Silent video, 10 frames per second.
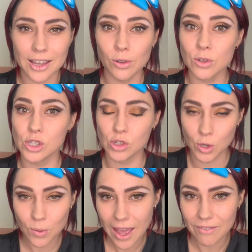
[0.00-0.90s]
It looks
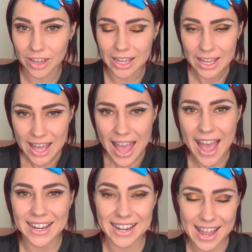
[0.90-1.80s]
too heavy and it